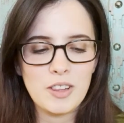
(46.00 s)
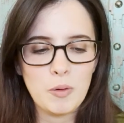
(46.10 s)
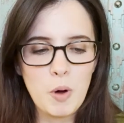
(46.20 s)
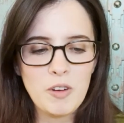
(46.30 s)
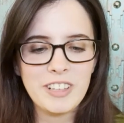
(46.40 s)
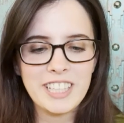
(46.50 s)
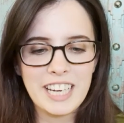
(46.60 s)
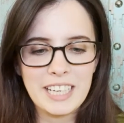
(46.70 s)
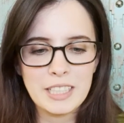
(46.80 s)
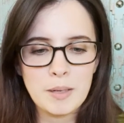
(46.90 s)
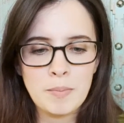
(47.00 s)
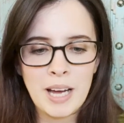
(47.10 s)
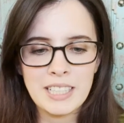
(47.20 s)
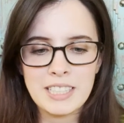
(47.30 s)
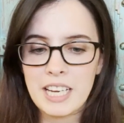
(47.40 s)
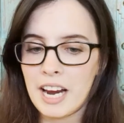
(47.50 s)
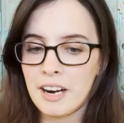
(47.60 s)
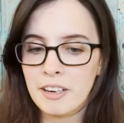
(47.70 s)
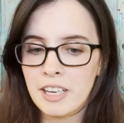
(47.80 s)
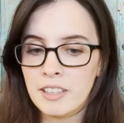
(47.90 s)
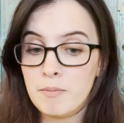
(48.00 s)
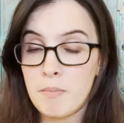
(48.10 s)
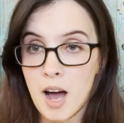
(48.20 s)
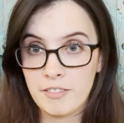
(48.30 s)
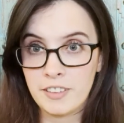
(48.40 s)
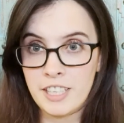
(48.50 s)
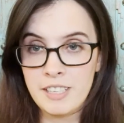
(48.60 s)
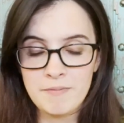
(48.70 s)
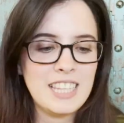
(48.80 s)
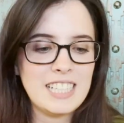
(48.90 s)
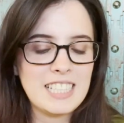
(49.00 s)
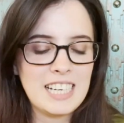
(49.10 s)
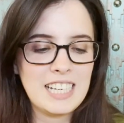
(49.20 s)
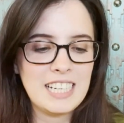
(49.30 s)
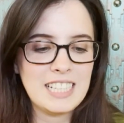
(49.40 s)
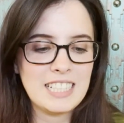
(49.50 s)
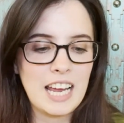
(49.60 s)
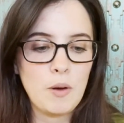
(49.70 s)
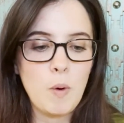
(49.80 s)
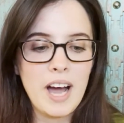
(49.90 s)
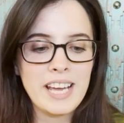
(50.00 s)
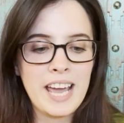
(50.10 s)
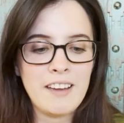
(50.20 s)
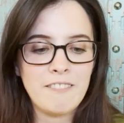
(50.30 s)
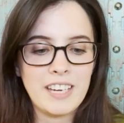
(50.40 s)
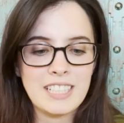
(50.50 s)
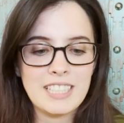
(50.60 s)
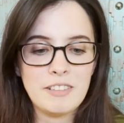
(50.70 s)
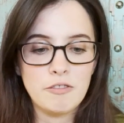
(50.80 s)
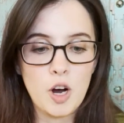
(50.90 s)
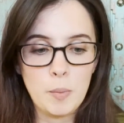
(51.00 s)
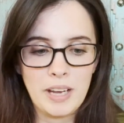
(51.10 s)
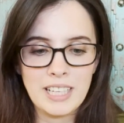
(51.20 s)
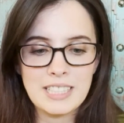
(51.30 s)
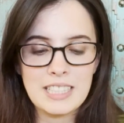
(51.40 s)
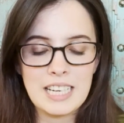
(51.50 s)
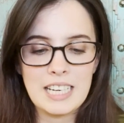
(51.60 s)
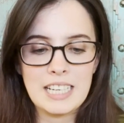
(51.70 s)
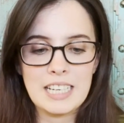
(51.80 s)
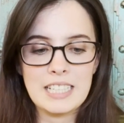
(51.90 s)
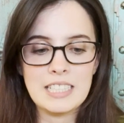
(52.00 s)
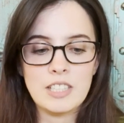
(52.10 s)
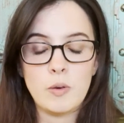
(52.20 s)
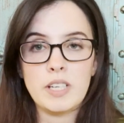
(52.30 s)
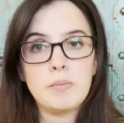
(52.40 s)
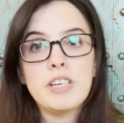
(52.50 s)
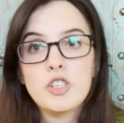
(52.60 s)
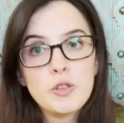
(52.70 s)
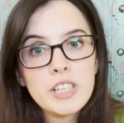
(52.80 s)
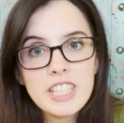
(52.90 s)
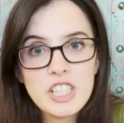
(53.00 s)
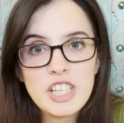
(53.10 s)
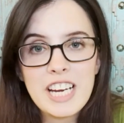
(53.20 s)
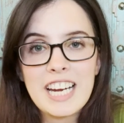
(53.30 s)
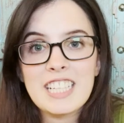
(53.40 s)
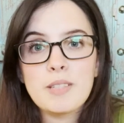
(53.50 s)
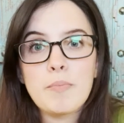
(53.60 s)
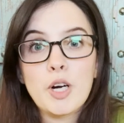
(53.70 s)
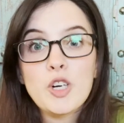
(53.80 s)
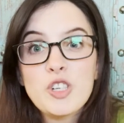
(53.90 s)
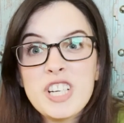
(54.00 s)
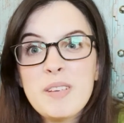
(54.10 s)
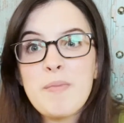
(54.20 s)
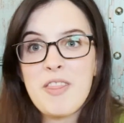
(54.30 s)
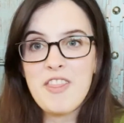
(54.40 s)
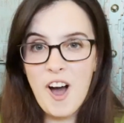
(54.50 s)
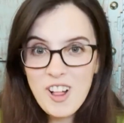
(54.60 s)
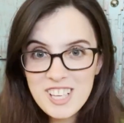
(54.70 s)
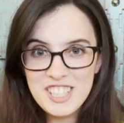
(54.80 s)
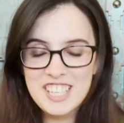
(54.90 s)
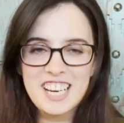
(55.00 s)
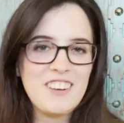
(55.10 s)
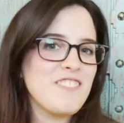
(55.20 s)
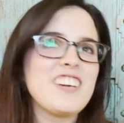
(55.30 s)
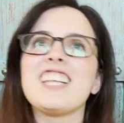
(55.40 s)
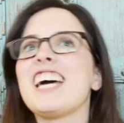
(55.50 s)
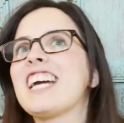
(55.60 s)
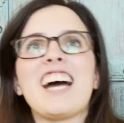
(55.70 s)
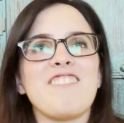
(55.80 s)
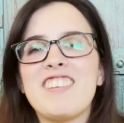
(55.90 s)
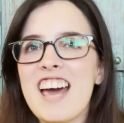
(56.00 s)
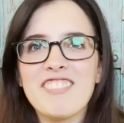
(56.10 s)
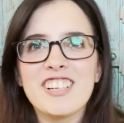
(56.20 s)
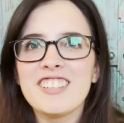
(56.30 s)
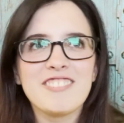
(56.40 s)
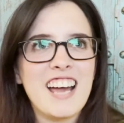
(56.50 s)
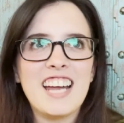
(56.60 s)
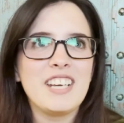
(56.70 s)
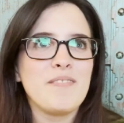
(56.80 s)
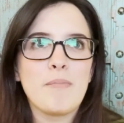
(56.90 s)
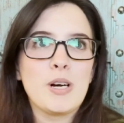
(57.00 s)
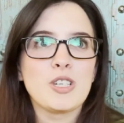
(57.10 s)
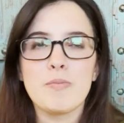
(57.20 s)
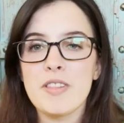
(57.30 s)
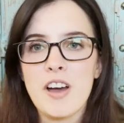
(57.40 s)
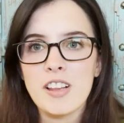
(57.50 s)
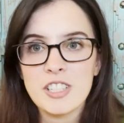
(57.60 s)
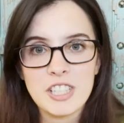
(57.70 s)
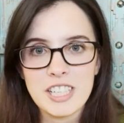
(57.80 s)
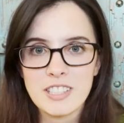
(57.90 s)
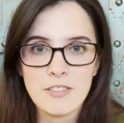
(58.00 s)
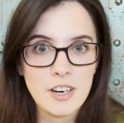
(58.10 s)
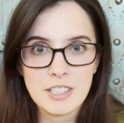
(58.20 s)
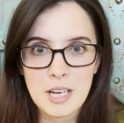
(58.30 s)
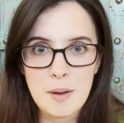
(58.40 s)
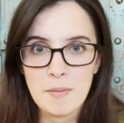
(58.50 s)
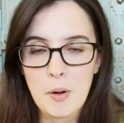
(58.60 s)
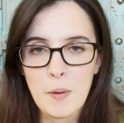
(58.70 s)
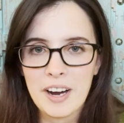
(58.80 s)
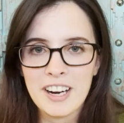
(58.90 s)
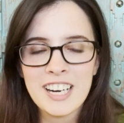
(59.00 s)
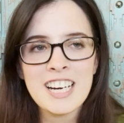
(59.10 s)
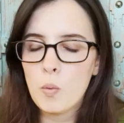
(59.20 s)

The Woven Kingdom by Tahereh Mafi. This is a YA fantasy romance. It is going to be a trilogy and it's Persian mythology. I feel like I've never read Persian mythology as far as I'm aware.